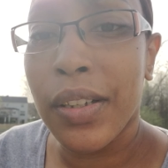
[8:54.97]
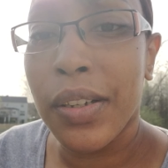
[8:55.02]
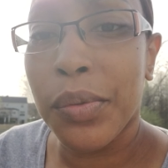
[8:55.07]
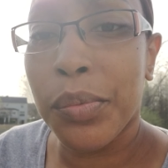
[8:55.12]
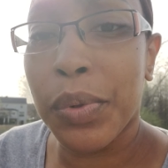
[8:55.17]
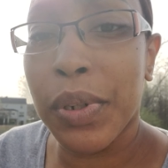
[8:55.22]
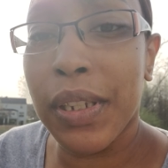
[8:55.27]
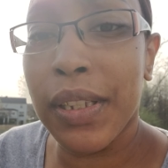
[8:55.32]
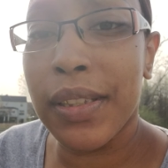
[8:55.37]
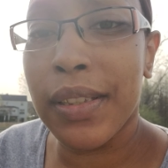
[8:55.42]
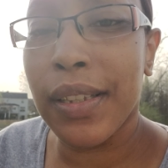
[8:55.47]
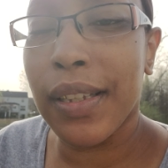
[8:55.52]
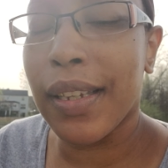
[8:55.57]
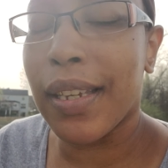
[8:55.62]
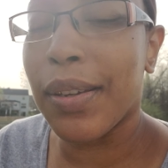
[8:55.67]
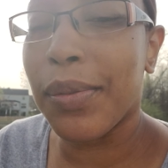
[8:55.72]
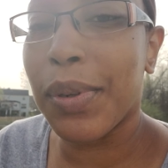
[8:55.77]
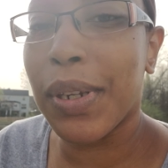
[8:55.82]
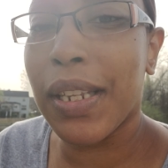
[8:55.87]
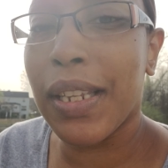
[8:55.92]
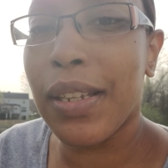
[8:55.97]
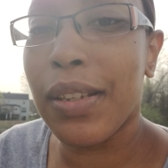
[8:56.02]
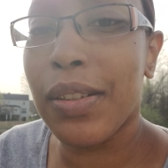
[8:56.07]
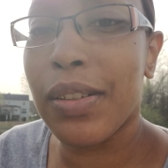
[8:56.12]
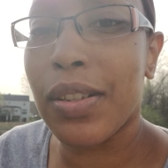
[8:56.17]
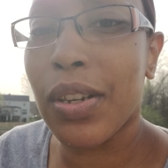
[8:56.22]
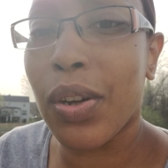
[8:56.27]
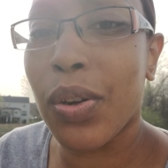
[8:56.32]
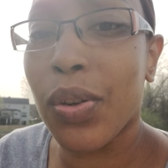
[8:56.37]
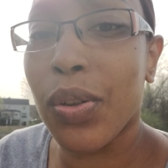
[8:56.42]
When he
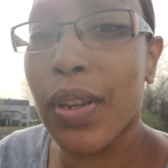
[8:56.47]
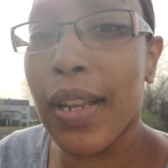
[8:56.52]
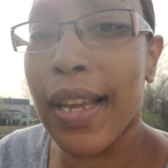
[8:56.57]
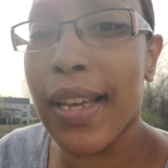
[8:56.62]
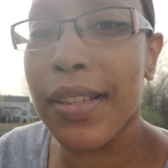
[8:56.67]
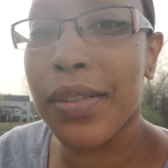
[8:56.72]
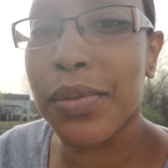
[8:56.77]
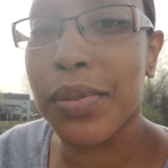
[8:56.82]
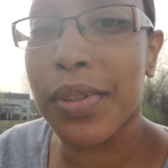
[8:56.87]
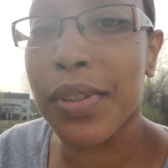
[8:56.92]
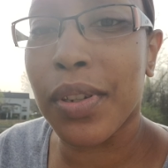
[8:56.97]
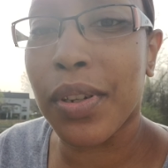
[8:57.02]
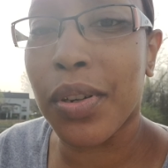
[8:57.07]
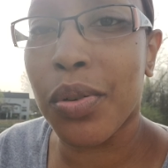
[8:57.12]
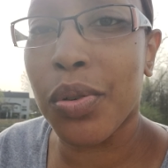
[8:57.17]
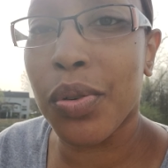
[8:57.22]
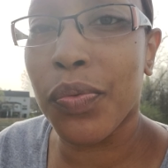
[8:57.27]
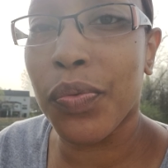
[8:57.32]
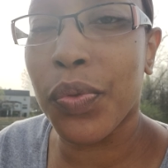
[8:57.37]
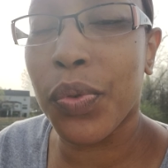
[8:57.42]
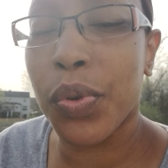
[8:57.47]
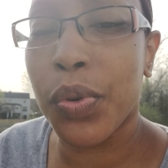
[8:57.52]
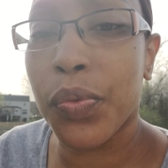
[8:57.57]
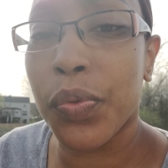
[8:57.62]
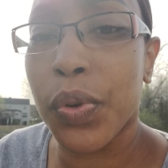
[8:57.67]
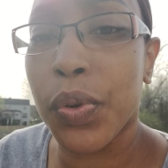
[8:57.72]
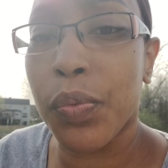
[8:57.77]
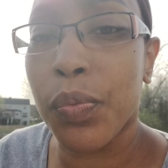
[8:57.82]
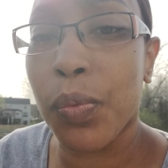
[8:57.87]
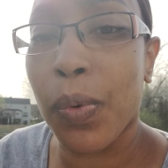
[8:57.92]
told Lazarus to come
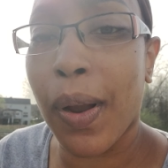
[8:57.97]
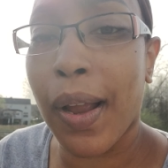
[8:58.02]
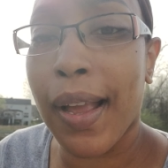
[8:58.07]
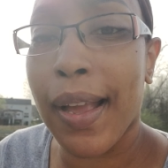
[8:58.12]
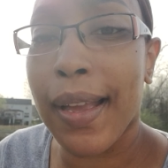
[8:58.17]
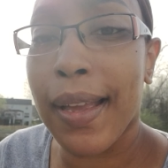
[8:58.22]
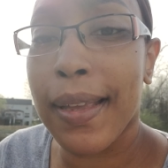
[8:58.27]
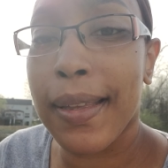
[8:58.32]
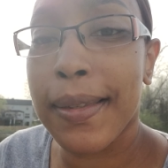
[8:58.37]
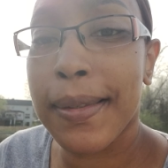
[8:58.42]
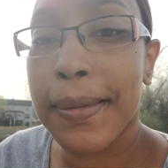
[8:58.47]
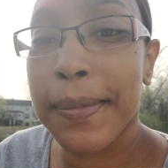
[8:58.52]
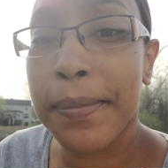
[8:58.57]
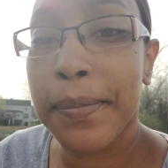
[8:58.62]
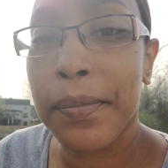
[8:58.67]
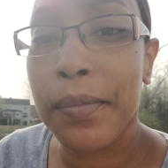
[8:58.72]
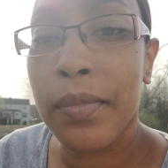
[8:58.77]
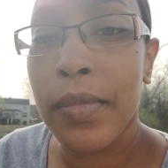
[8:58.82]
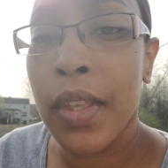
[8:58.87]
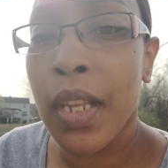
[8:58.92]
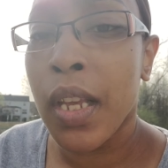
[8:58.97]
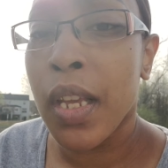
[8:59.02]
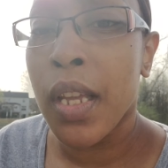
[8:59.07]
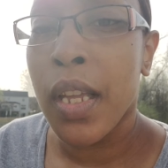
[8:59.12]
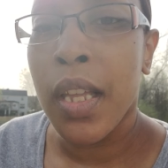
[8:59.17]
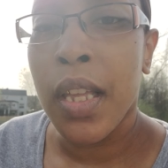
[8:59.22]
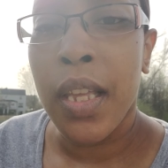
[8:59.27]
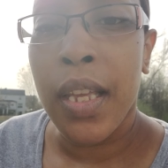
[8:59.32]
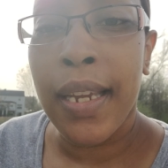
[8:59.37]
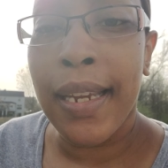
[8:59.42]
forth and rise,
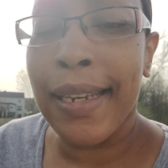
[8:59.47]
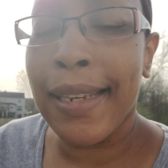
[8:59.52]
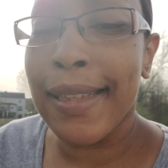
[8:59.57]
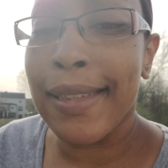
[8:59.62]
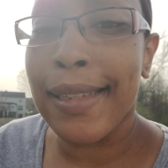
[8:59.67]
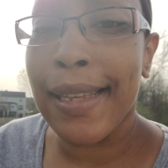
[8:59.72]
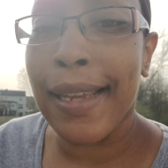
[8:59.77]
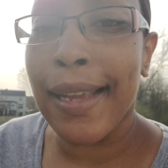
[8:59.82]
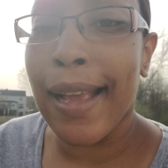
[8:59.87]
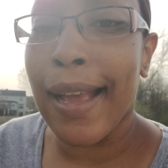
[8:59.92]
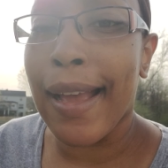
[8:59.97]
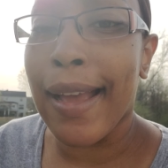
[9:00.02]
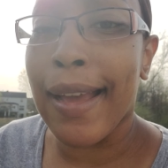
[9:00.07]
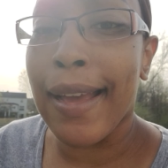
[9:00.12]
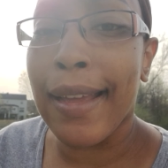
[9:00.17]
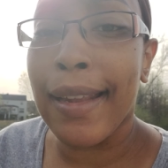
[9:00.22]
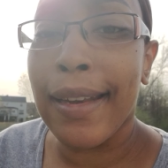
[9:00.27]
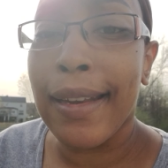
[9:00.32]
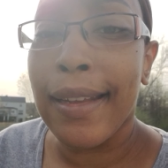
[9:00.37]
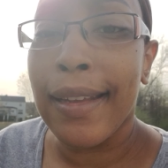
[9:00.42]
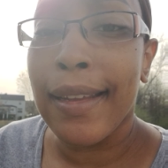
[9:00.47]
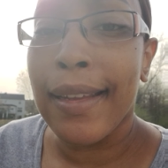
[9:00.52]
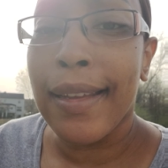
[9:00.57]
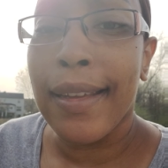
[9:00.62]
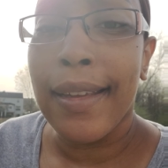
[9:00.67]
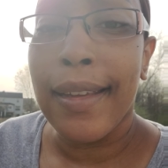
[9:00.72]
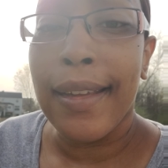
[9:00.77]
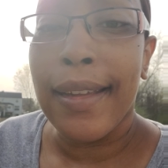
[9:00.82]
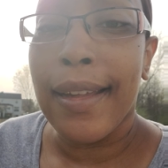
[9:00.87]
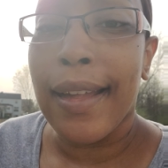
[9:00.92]
he didn't say, God,
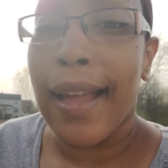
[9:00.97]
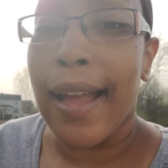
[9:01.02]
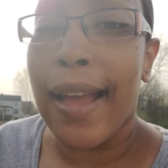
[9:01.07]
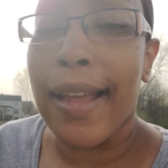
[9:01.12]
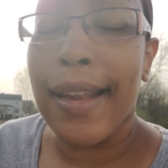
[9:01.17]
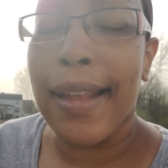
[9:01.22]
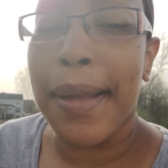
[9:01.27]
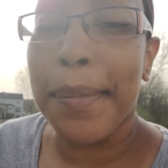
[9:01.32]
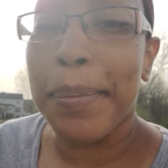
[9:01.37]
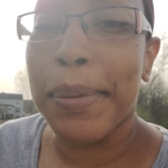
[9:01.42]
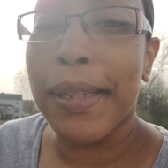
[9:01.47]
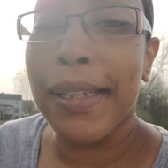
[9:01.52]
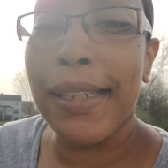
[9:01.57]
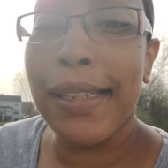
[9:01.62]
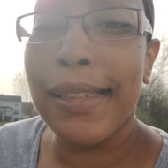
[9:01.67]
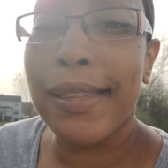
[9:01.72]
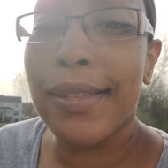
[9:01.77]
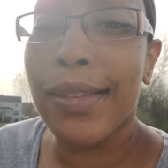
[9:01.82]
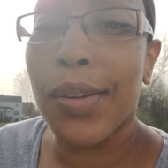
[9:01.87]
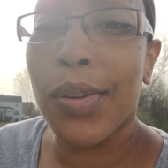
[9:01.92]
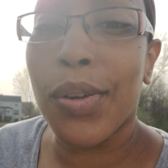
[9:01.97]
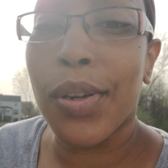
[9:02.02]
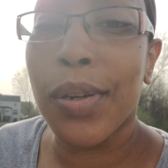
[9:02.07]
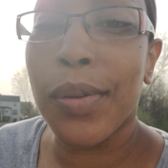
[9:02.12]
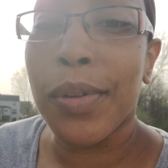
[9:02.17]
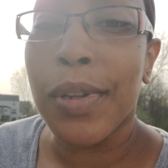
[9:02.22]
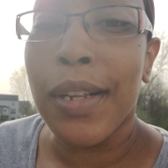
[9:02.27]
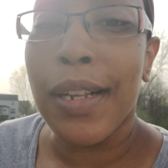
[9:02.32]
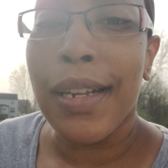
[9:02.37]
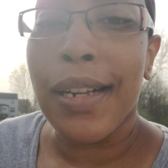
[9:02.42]
please,
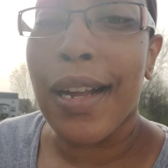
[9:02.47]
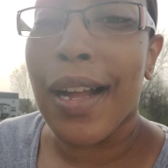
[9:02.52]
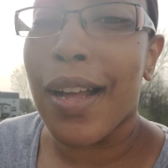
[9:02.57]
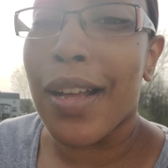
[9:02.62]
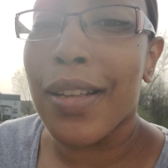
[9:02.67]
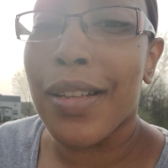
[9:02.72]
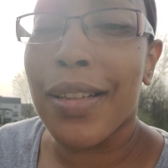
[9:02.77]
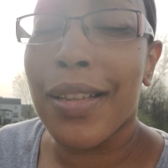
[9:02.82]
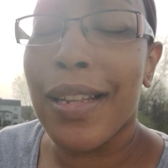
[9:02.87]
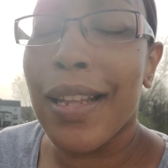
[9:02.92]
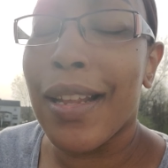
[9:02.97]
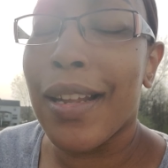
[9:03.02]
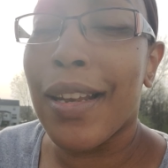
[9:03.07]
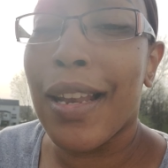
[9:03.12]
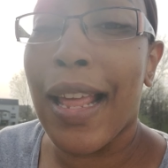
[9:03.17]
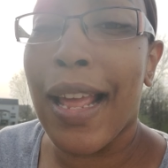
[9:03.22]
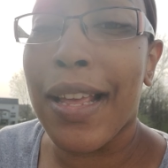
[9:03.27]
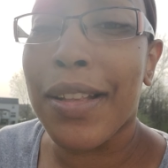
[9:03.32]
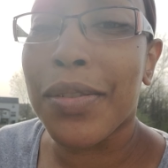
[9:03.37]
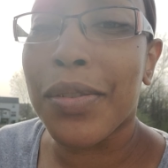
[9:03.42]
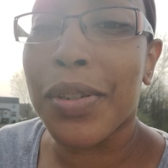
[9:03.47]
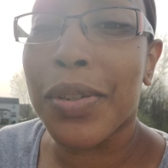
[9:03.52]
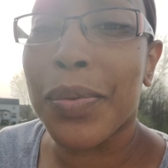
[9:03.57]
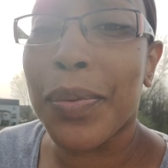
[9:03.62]
Lord, let Lazarus